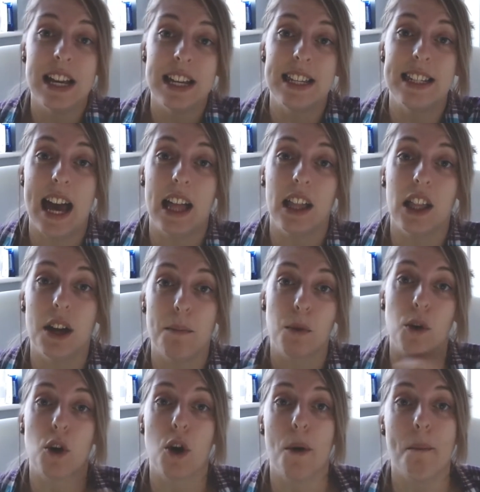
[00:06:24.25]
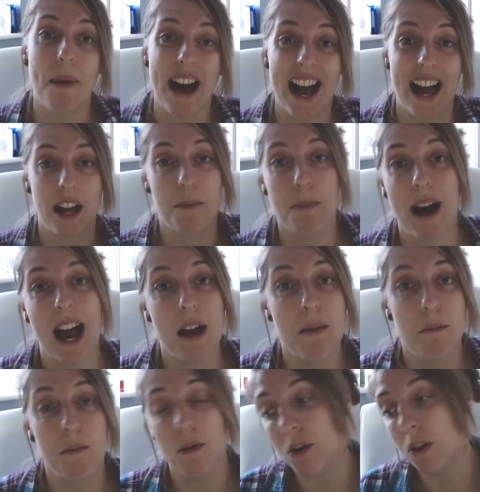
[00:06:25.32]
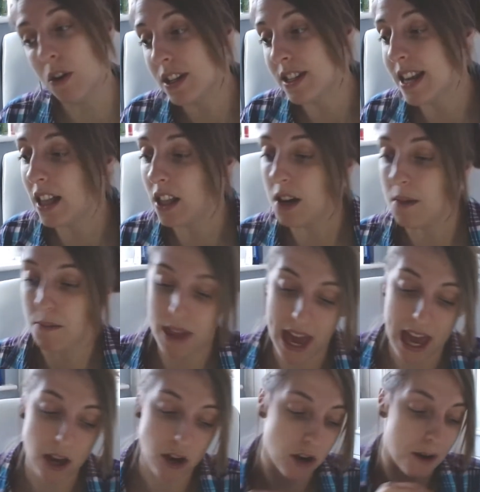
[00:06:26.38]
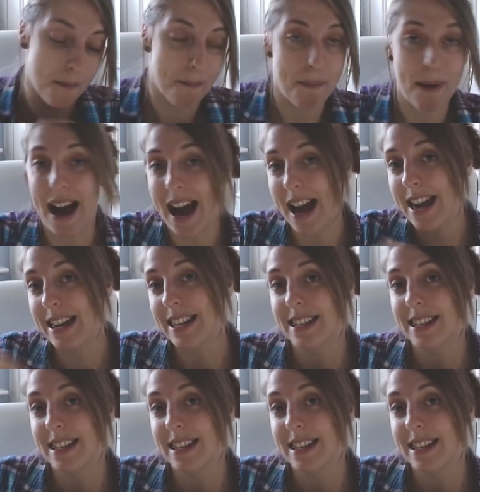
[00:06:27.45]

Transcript: sell them, come back, buy more, sell them, they come, buy,